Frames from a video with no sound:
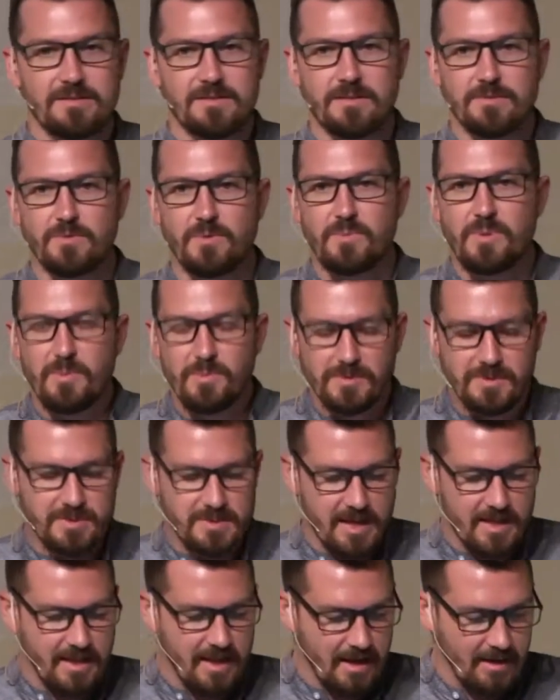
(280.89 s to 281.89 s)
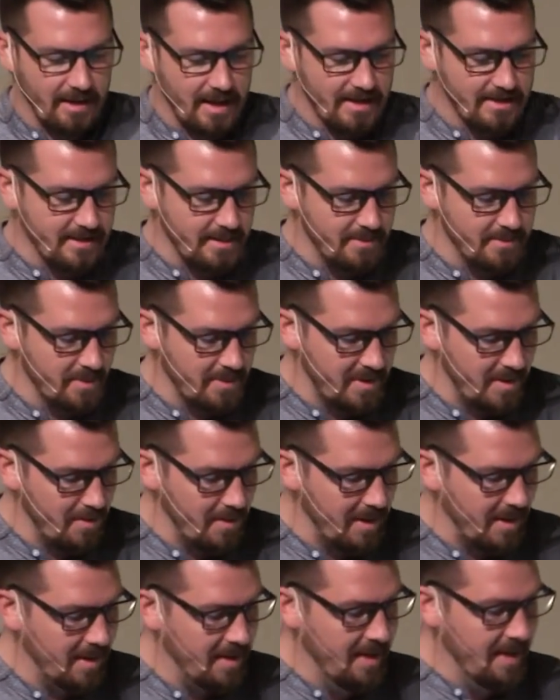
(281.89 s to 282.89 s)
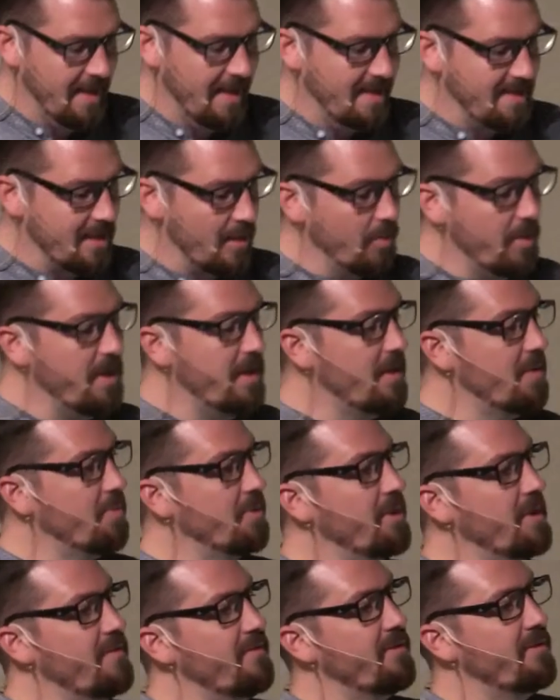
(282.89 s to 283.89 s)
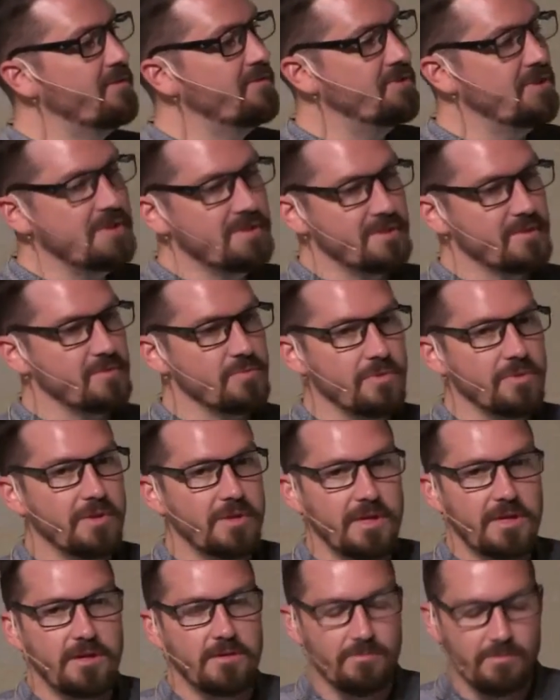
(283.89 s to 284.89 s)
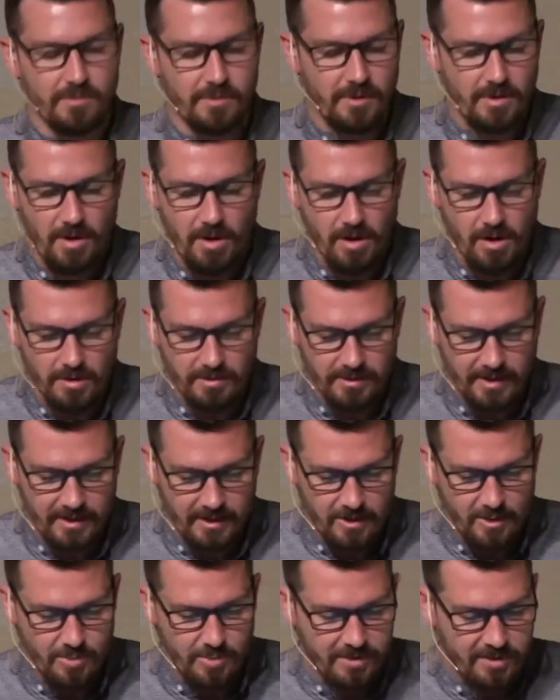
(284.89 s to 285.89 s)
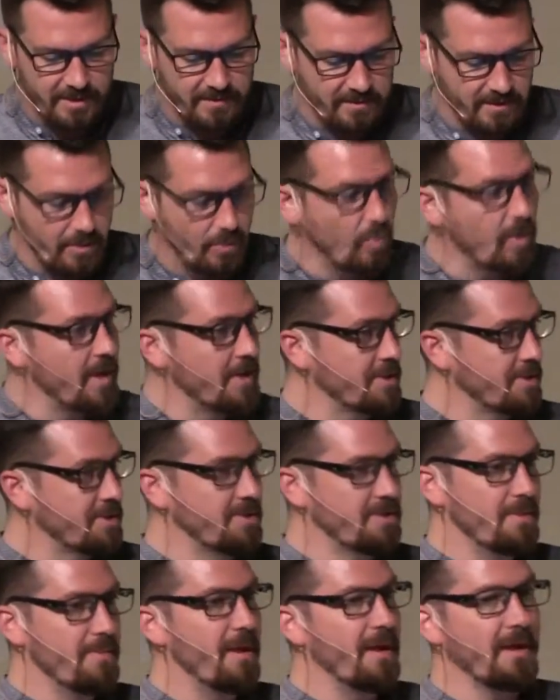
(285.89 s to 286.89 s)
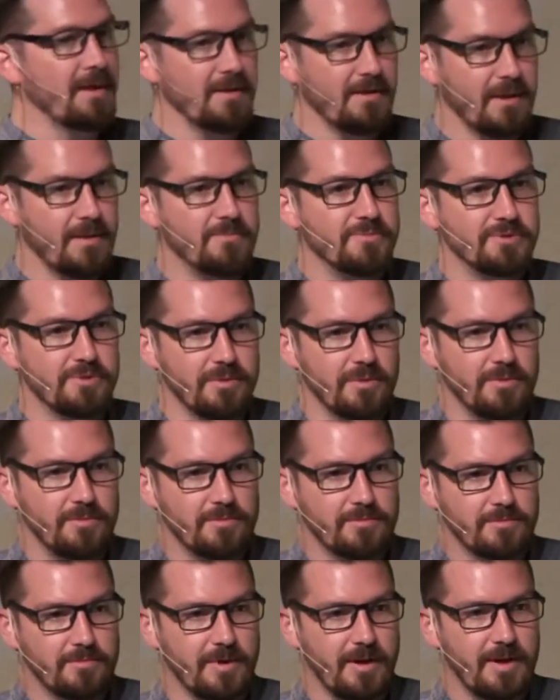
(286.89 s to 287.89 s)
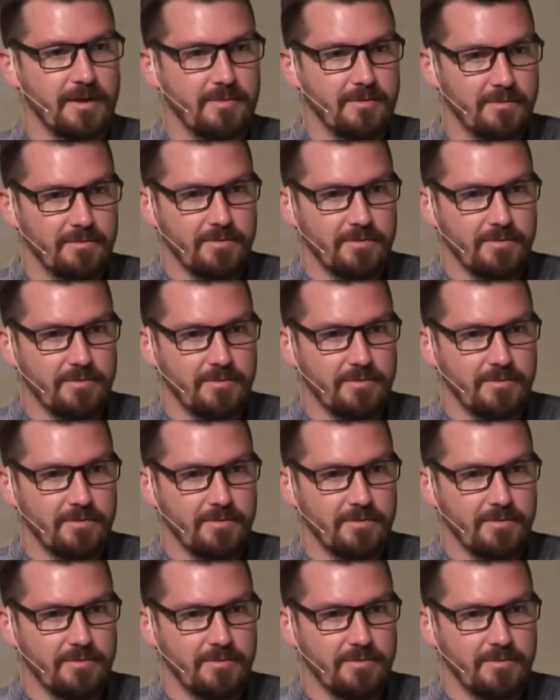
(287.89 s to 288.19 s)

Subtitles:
Because when people say that, a lot of times what they mean is that we need to believe in Jesus really, really hard, like you believe in a wish to make it come true, right?